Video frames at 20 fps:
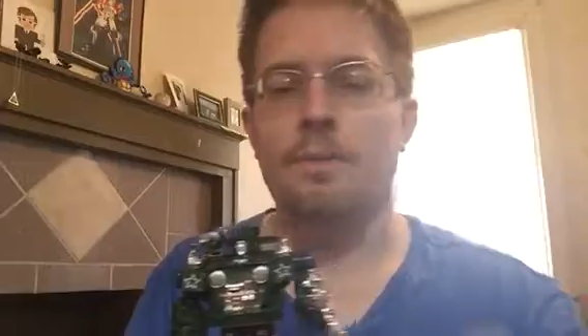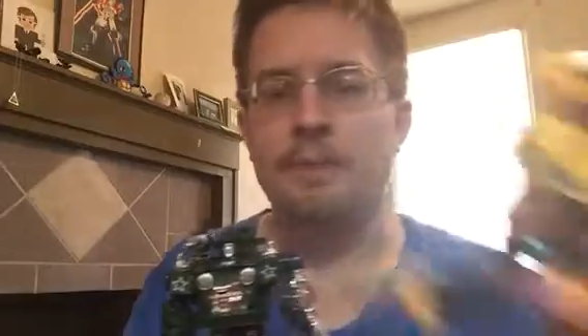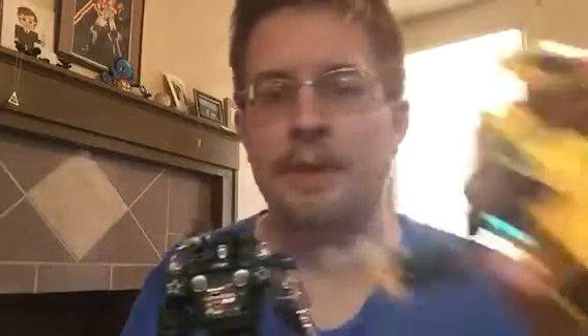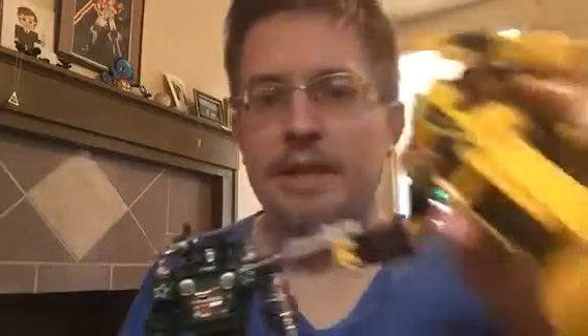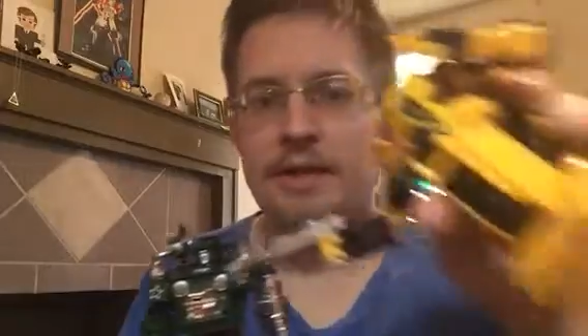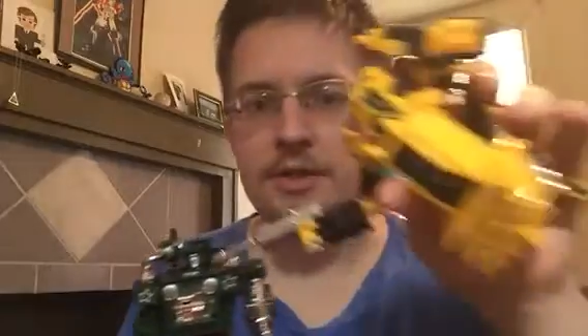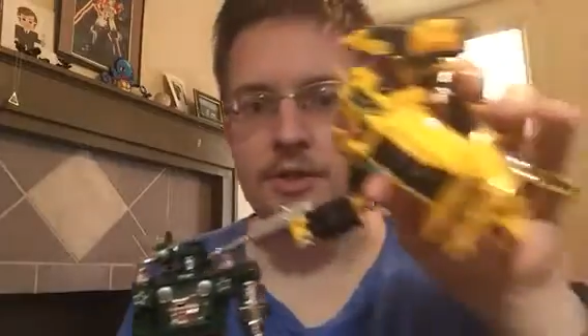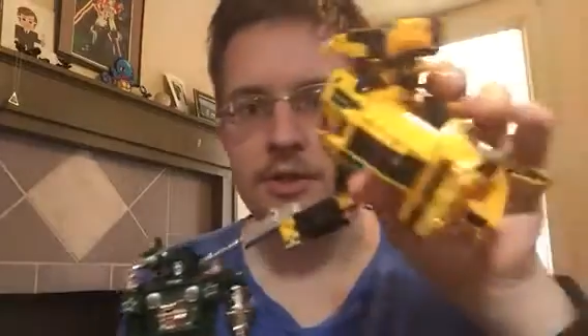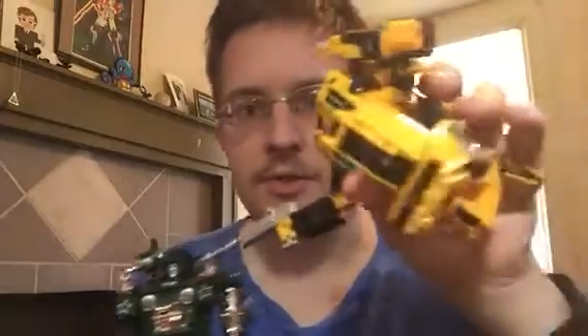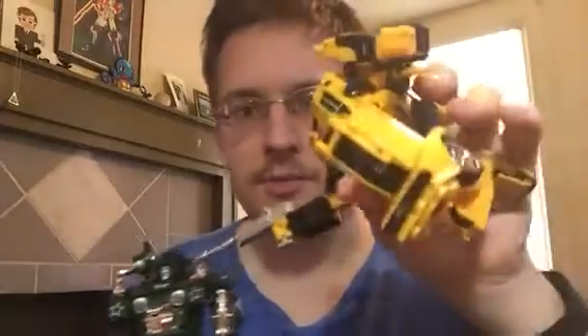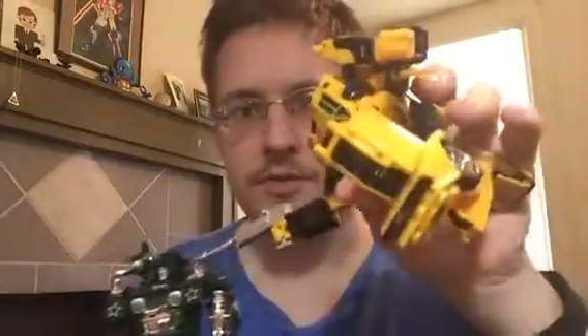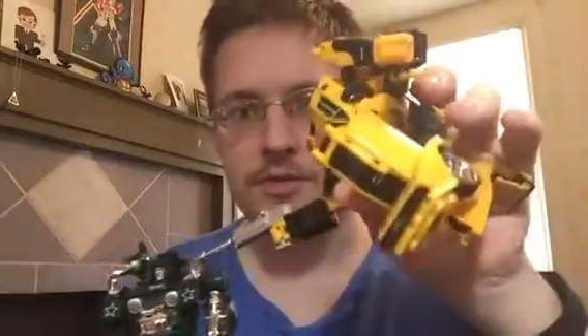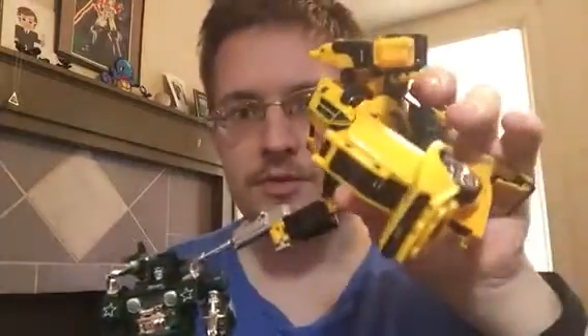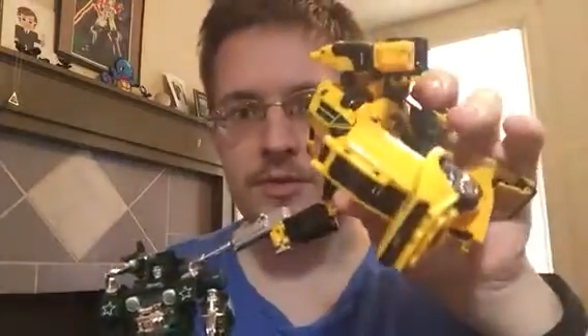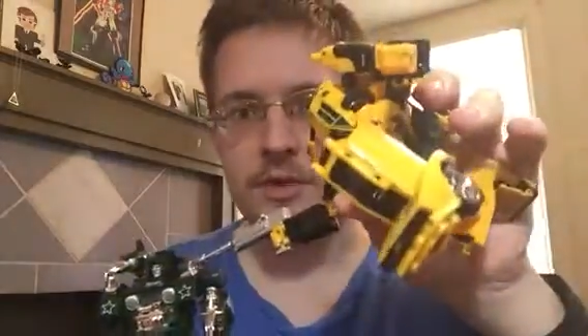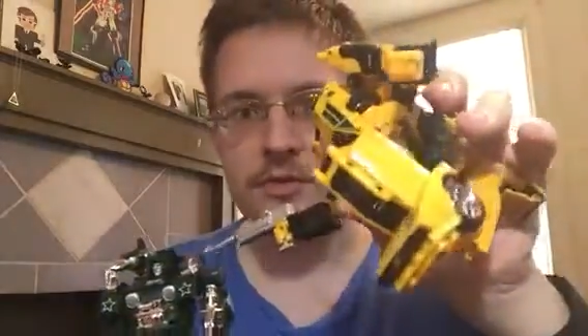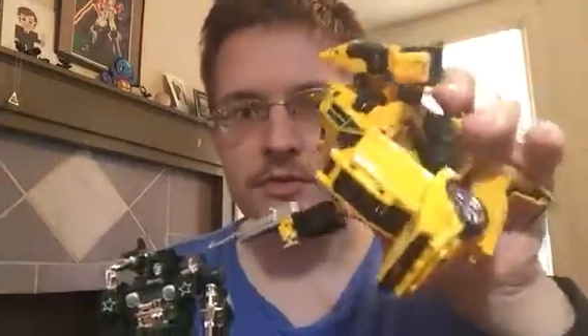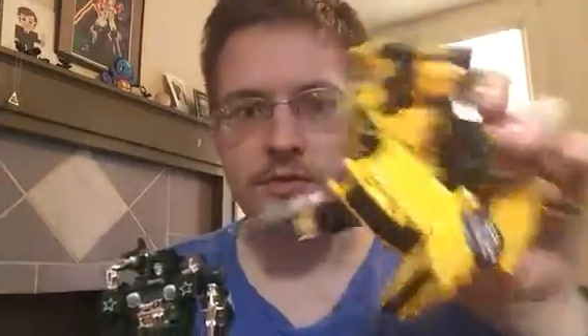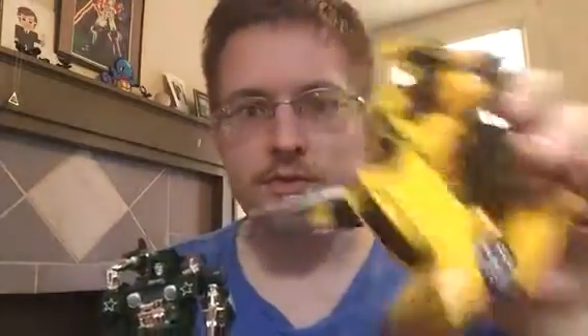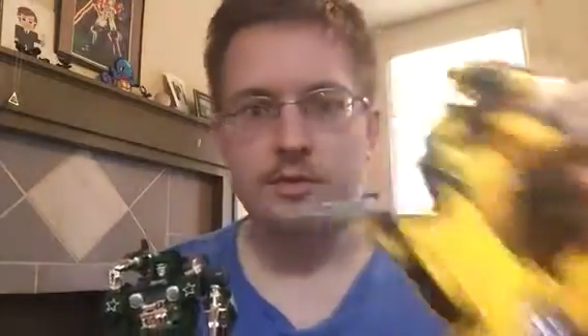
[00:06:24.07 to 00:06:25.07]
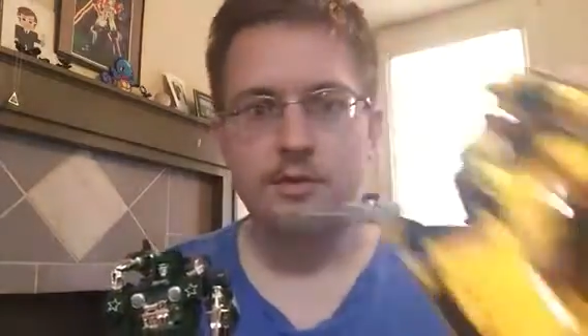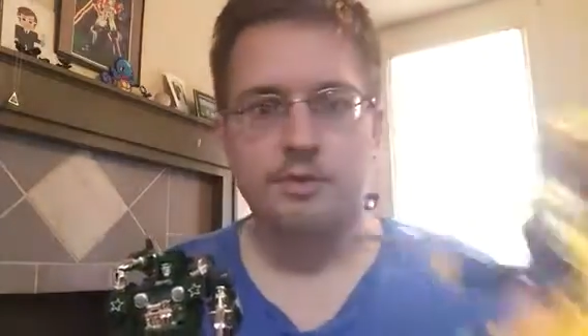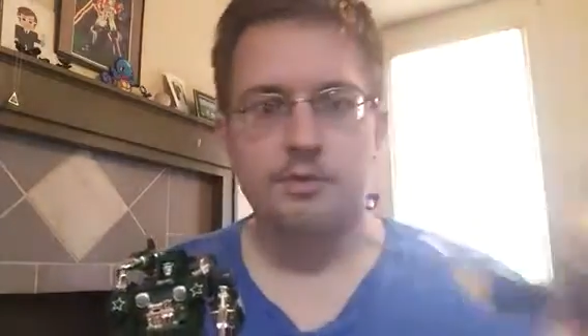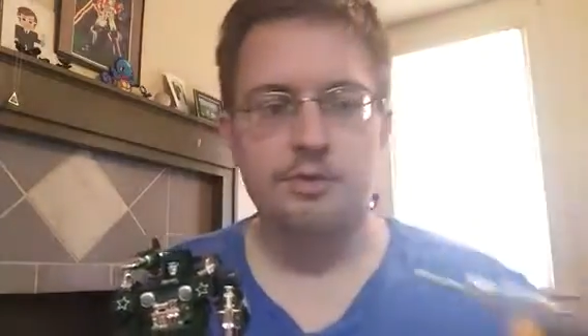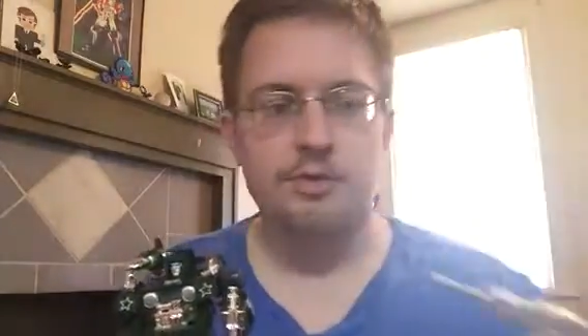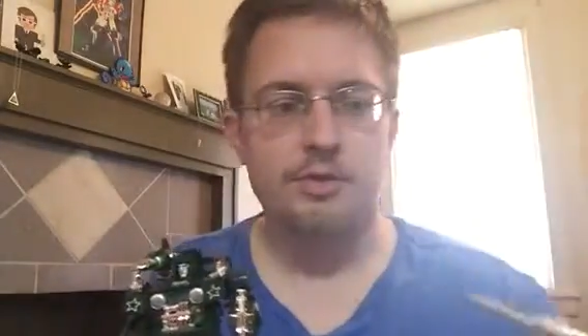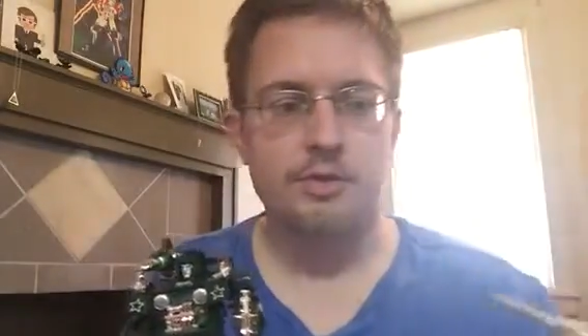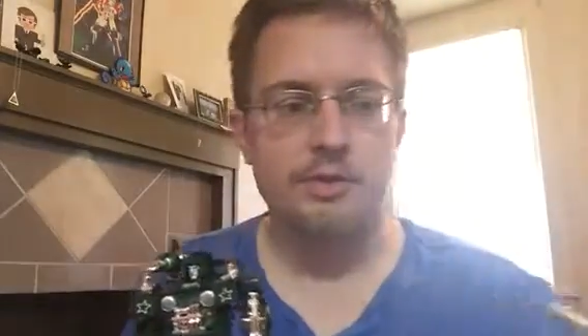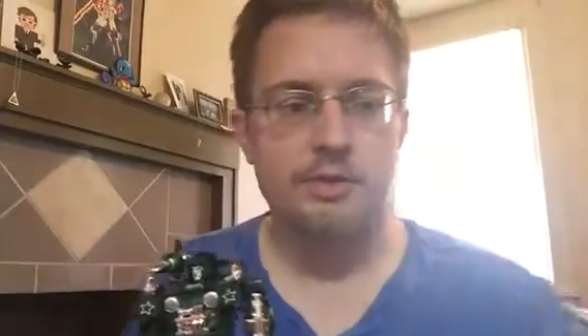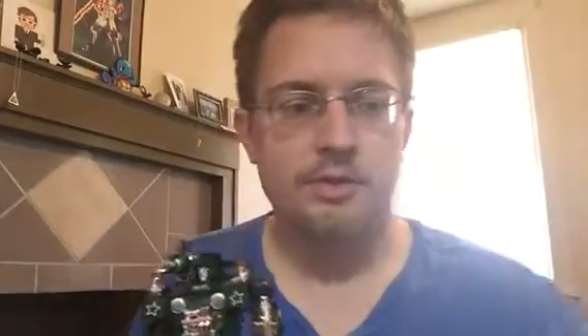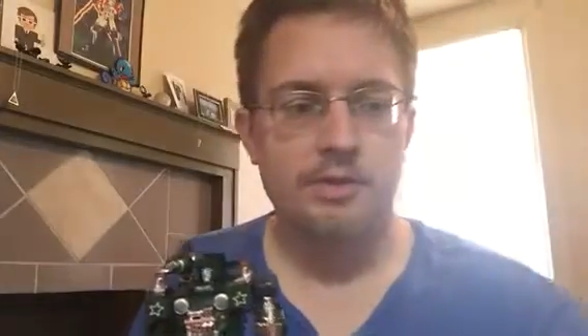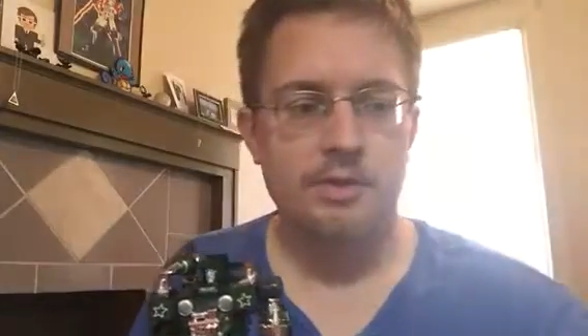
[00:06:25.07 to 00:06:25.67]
Bad Cube's Sun Surge.